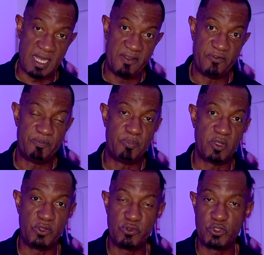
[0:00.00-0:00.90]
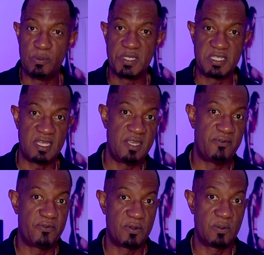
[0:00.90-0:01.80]
I've put YouTube
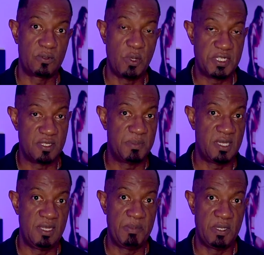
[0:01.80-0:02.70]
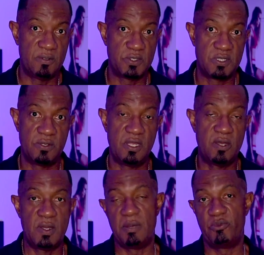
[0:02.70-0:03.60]
aside for quite some time now, so
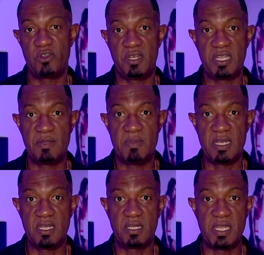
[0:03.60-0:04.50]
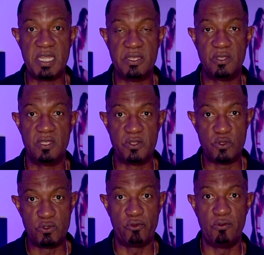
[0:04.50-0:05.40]
now I'm trying to get back into the
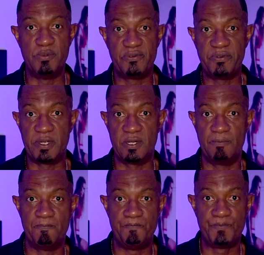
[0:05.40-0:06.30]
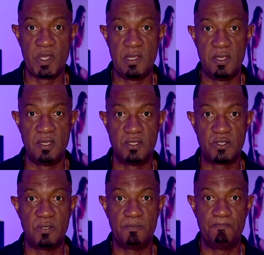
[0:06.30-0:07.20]
YouTube sphere.
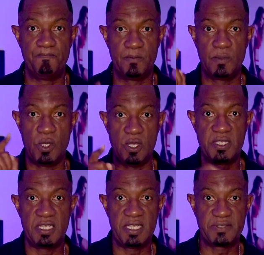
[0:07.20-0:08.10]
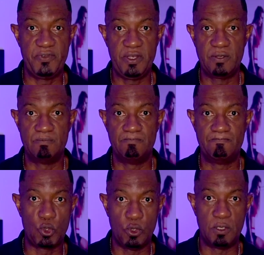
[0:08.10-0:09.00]
So, until next video,
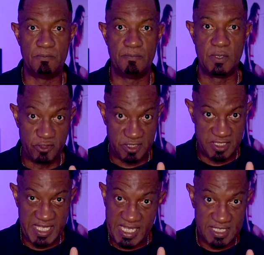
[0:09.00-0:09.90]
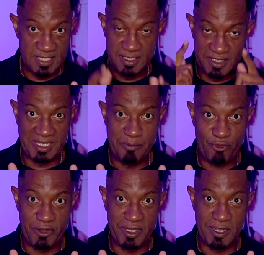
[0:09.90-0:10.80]
cool. Yes, keep
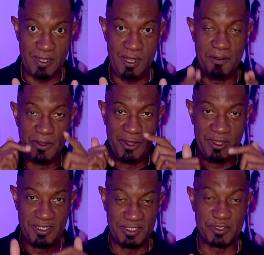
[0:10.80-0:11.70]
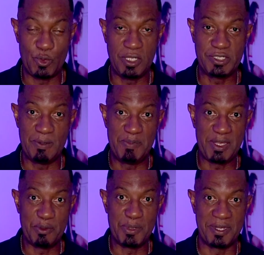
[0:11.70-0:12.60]
training hard. Just watch how
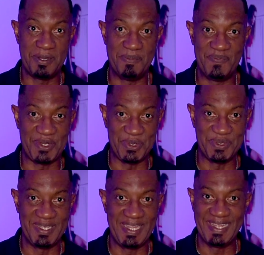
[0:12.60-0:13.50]
big you become. Cool.